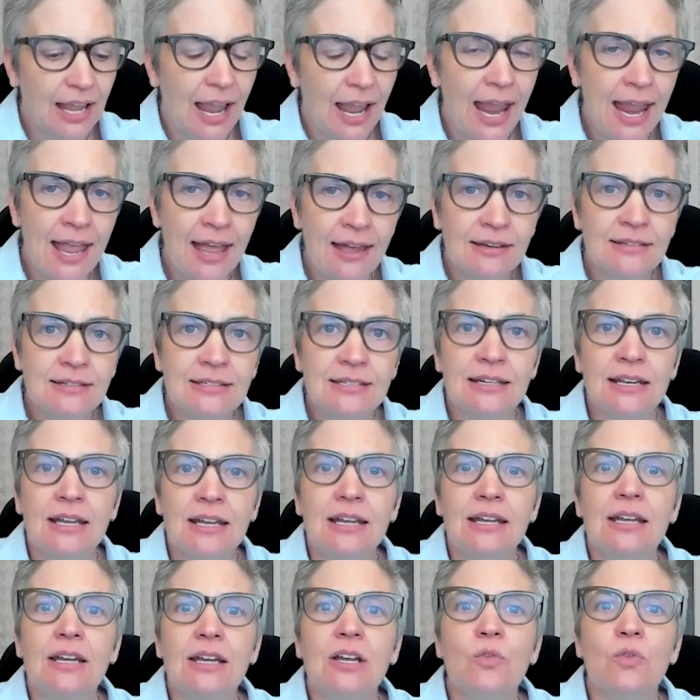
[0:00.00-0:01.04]
And
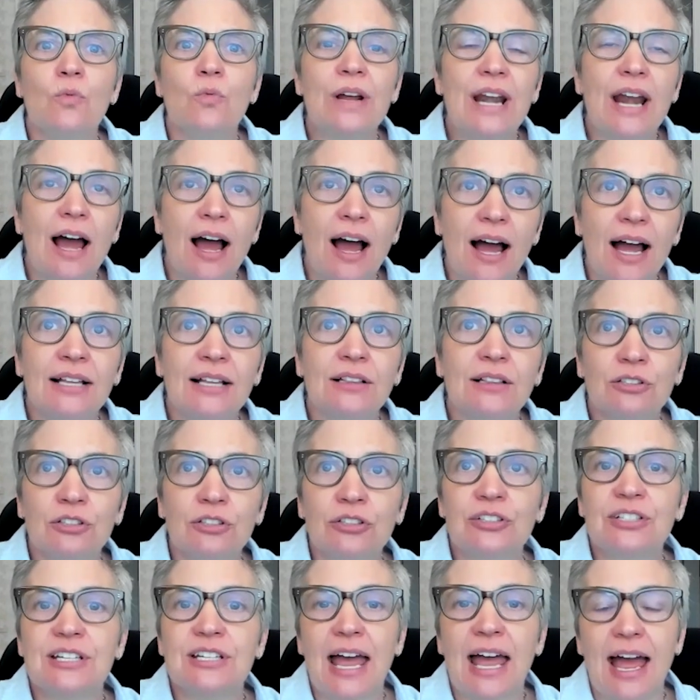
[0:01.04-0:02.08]
when I
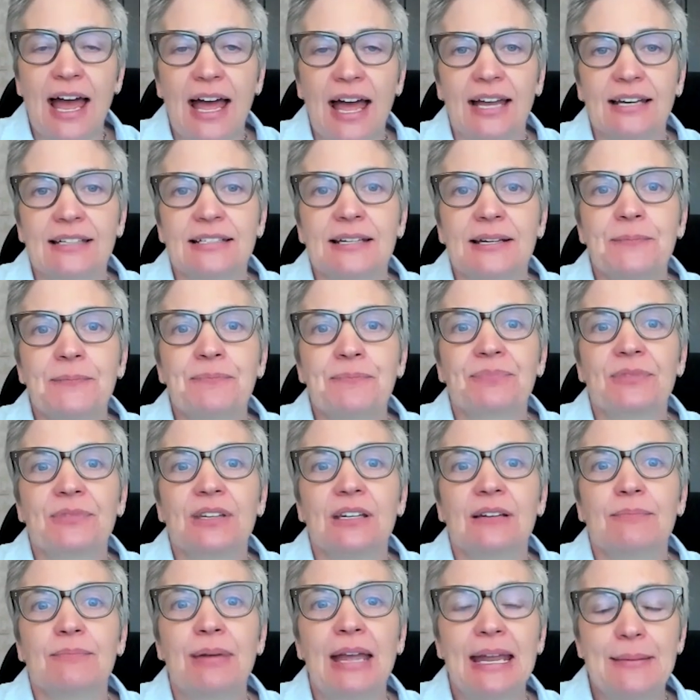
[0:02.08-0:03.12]
looked at
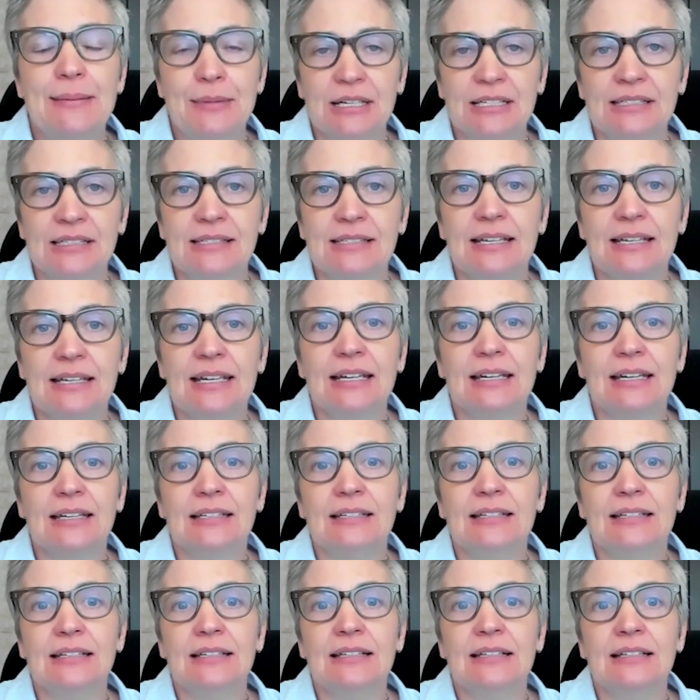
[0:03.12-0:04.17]
payments
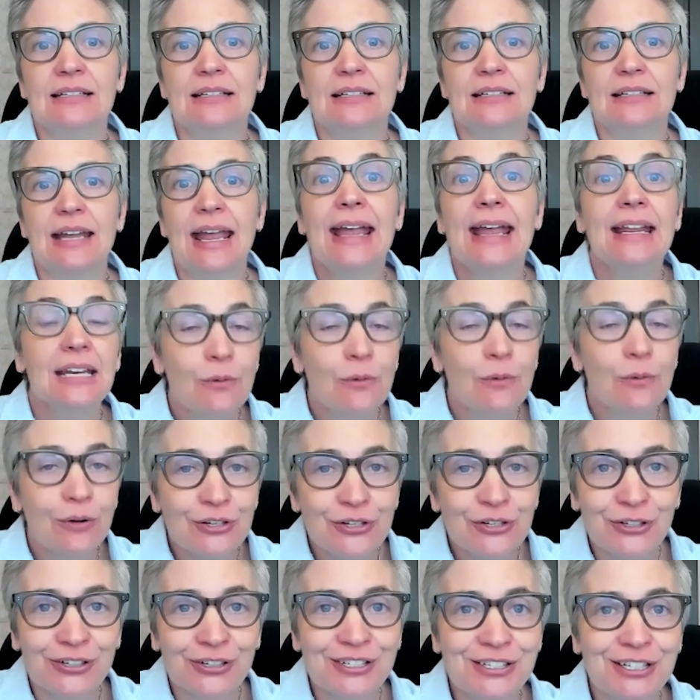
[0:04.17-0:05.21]
in 81
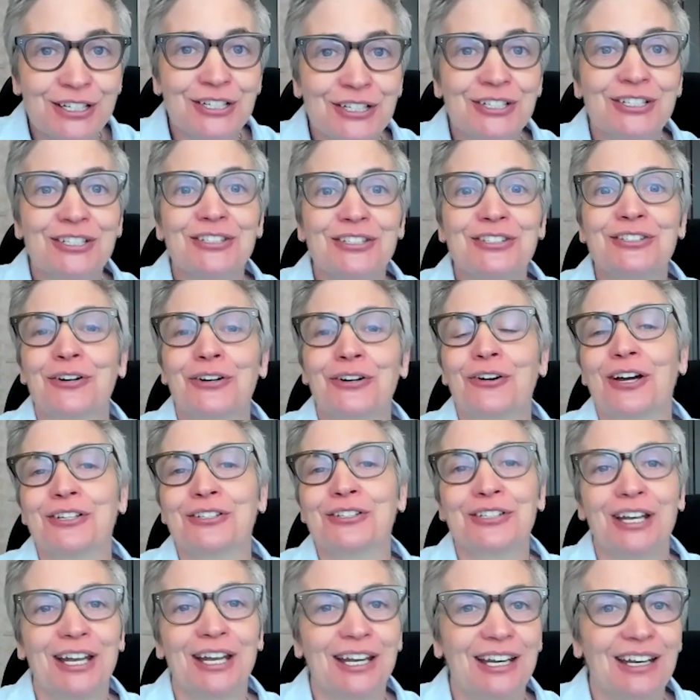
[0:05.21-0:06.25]
jurisdictions
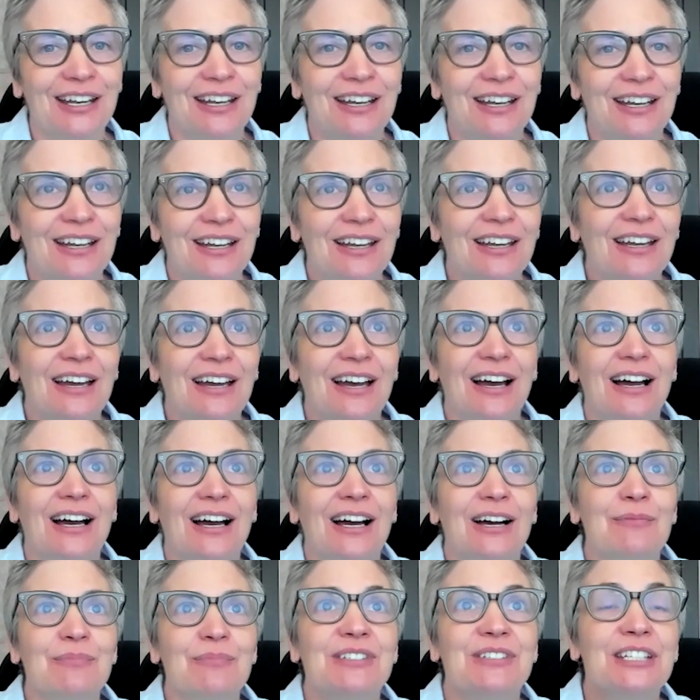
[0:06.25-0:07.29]
across a
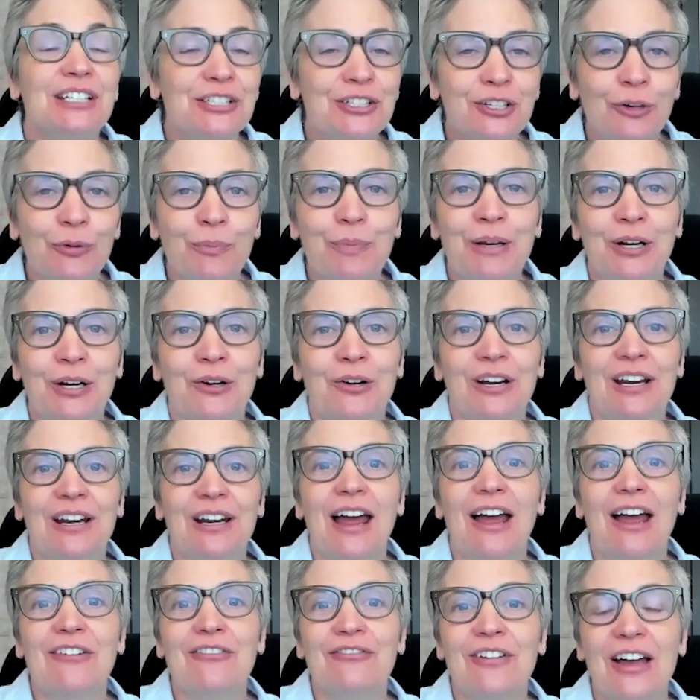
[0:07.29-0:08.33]
um, six year period,
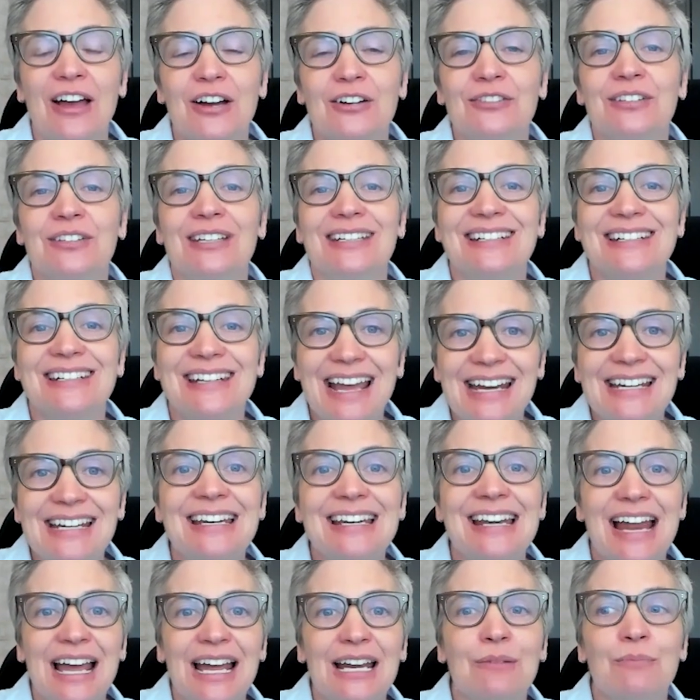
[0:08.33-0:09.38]
I found that
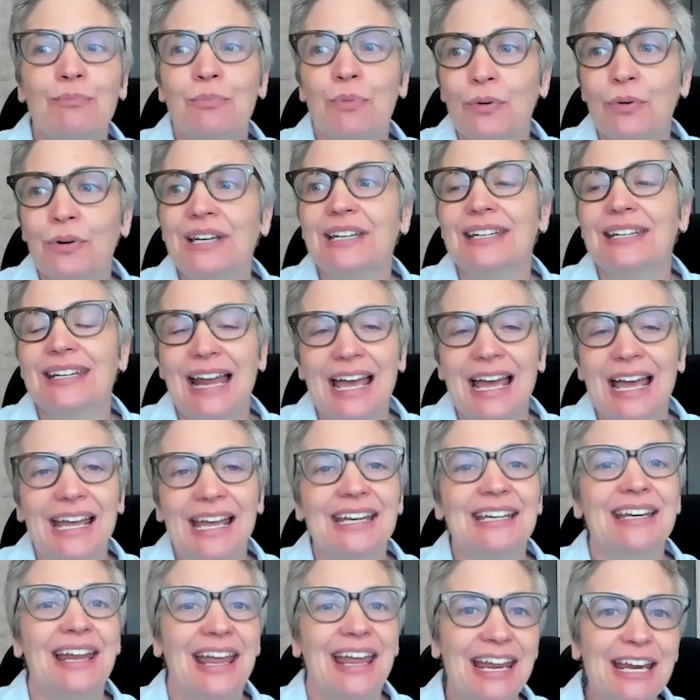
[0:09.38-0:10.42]

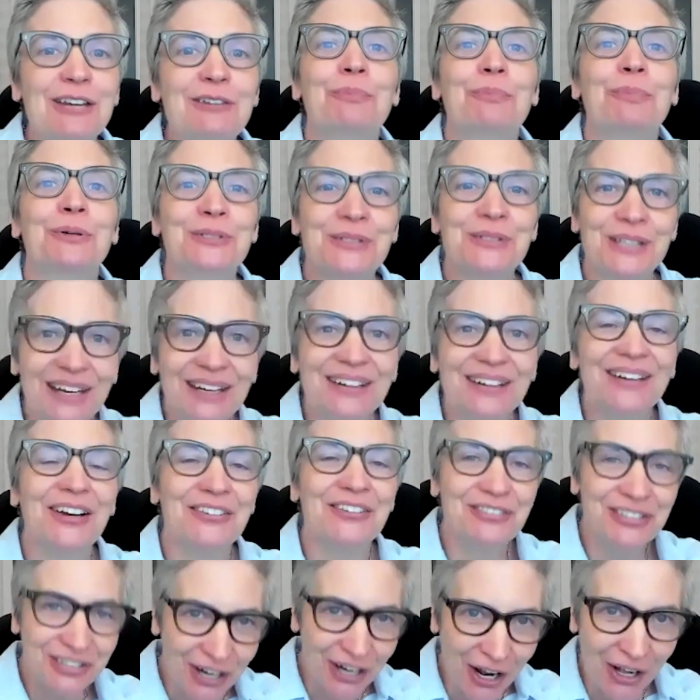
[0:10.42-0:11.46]
99.98%
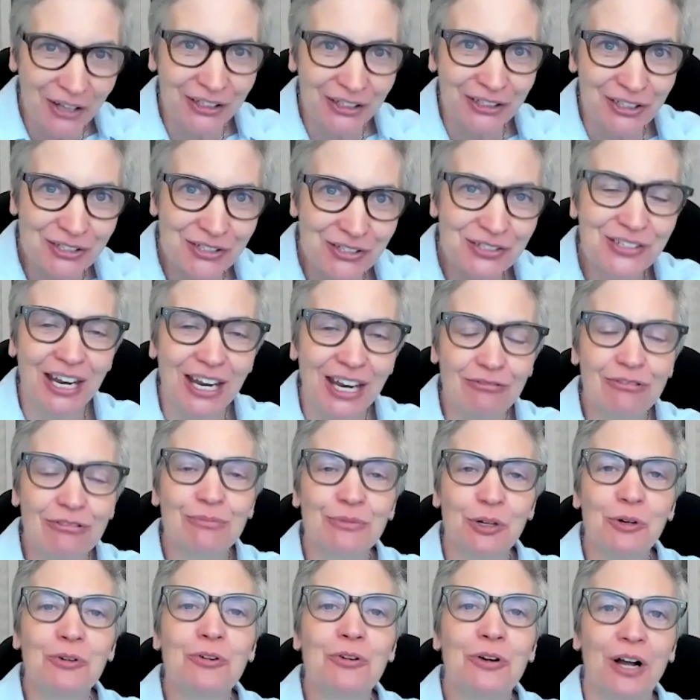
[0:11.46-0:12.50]
of the dollars came from
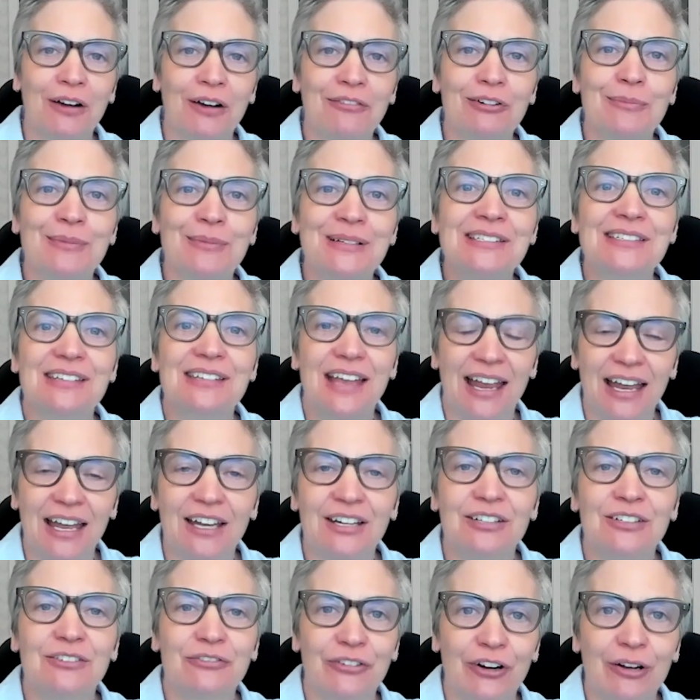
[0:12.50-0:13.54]
local governments
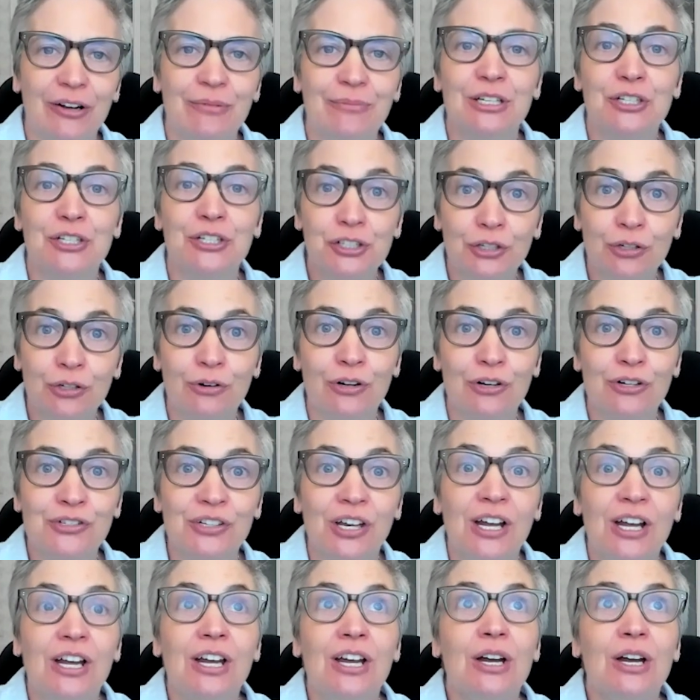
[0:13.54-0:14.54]
and from insurers.